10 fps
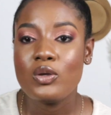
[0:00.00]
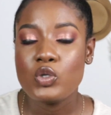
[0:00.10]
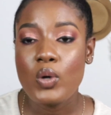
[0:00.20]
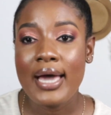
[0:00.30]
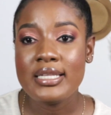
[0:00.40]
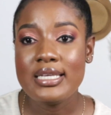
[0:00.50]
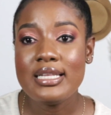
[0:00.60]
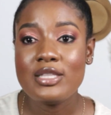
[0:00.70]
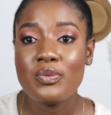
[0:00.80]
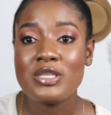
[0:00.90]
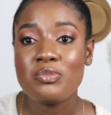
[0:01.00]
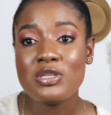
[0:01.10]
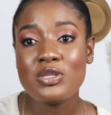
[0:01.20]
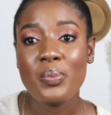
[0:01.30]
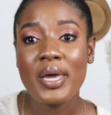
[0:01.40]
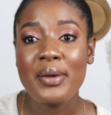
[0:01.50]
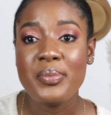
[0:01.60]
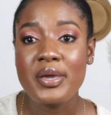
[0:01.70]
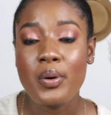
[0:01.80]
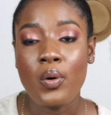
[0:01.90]
So ideally, they were supposed to pay
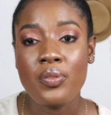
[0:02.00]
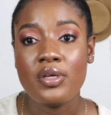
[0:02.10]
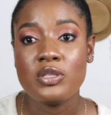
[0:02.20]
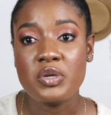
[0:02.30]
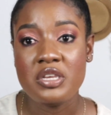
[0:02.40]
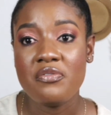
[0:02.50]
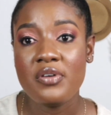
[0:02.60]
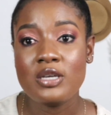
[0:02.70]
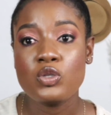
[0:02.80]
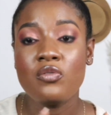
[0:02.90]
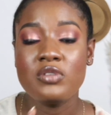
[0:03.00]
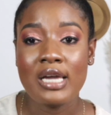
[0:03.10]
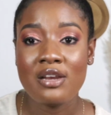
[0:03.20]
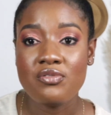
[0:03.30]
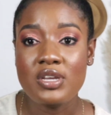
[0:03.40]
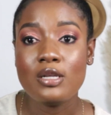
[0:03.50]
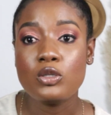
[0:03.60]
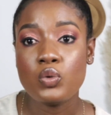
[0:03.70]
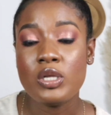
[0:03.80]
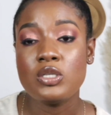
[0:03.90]
me on the twenty-first of January
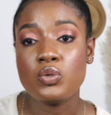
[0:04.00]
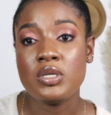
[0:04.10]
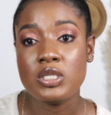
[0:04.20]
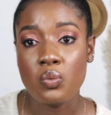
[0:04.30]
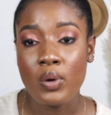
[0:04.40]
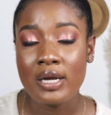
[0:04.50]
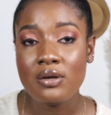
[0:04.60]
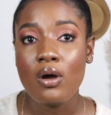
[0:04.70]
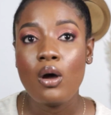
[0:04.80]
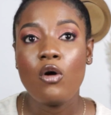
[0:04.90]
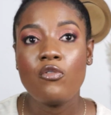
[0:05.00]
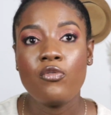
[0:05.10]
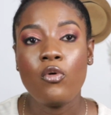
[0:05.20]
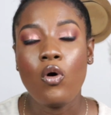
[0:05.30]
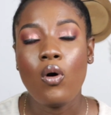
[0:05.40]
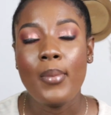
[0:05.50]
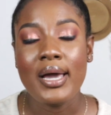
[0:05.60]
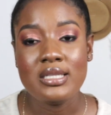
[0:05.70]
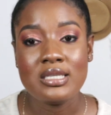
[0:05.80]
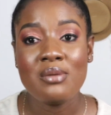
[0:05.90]
twenty twenty-one for
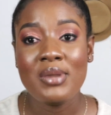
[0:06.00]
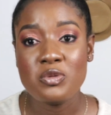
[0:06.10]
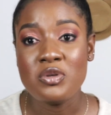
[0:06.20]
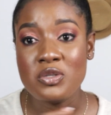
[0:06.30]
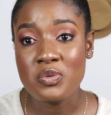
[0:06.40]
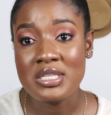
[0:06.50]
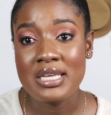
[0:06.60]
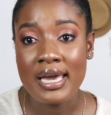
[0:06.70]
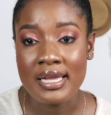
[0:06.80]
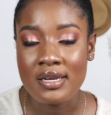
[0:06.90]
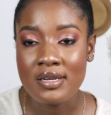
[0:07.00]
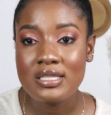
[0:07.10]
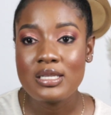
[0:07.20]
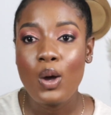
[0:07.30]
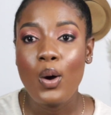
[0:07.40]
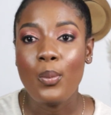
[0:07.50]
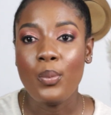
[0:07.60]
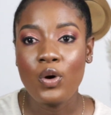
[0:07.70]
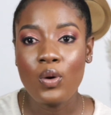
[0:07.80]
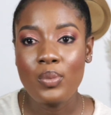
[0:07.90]
my December twenty twenty earnings.
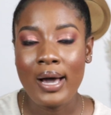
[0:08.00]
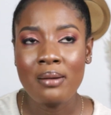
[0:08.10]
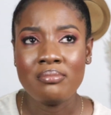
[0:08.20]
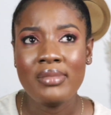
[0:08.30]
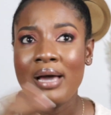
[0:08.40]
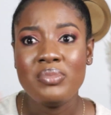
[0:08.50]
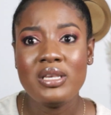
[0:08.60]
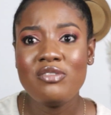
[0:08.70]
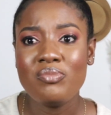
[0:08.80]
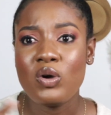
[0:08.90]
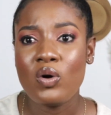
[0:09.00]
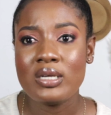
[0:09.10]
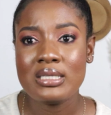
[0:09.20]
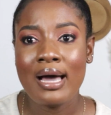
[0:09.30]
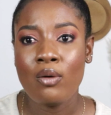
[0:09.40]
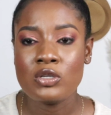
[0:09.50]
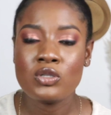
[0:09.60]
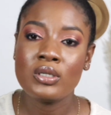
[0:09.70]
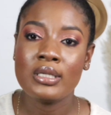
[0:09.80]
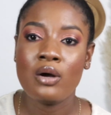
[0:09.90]
But um, I believe because I was
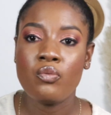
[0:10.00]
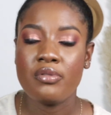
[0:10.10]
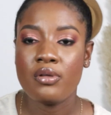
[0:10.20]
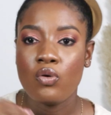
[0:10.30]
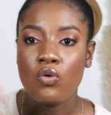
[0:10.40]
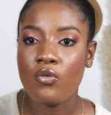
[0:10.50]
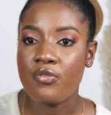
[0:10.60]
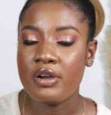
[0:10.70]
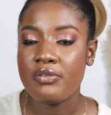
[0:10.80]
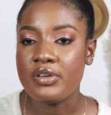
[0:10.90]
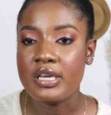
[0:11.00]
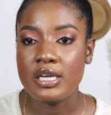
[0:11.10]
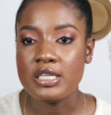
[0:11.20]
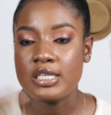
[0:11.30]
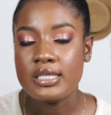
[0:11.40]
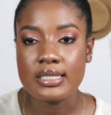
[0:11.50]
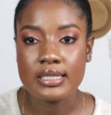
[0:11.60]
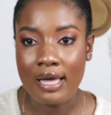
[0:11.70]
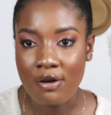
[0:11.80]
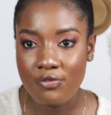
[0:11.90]
not done with the whole verification
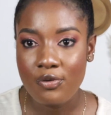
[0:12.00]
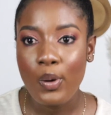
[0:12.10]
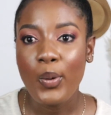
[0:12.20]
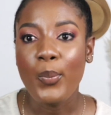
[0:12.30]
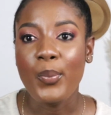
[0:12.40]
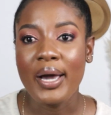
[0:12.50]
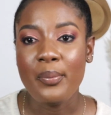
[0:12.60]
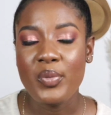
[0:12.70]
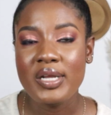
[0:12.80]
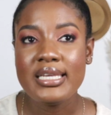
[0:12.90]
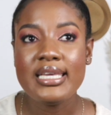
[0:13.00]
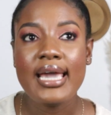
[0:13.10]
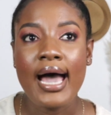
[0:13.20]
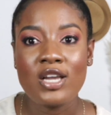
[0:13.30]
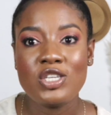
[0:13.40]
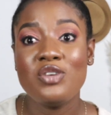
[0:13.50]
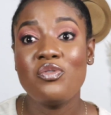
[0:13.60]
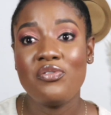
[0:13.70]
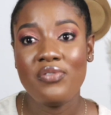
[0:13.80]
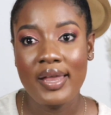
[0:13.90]
stuff, my money actually
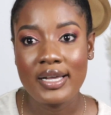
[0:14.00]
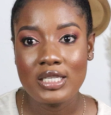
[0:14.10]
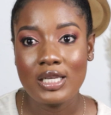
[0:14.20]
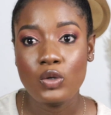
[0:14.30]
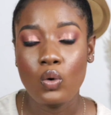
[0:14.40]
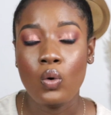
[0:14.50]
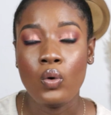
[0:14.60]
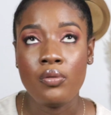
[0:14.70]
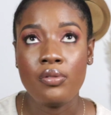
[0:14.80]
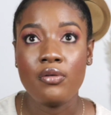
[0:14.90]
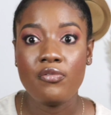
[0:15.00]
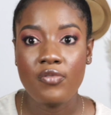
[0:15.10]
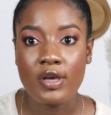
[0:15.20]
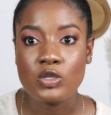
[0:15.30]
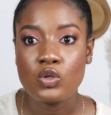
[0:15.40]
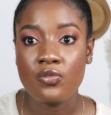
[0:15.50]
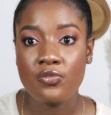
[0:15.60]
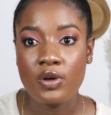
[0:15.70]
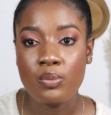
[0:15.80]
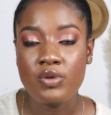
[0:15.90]
reflected on the first of
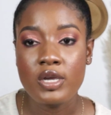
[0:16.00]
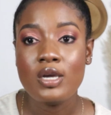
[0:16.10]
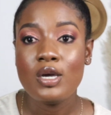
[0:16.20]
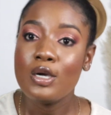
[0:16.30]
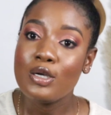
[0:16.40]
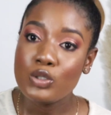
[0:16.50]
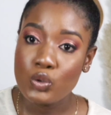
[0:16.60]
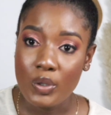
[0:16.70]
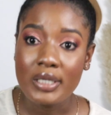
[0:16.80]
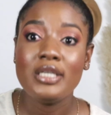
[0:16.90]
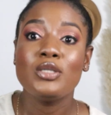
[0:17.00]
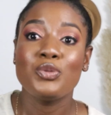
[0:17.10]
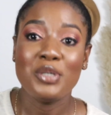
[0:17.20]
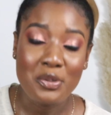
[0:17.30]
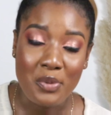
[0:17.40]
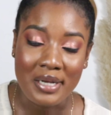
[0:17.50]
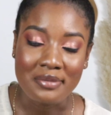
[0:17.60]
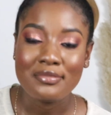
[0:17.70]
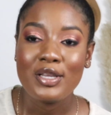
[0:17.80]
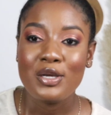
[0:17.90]
February twenty twenty-one.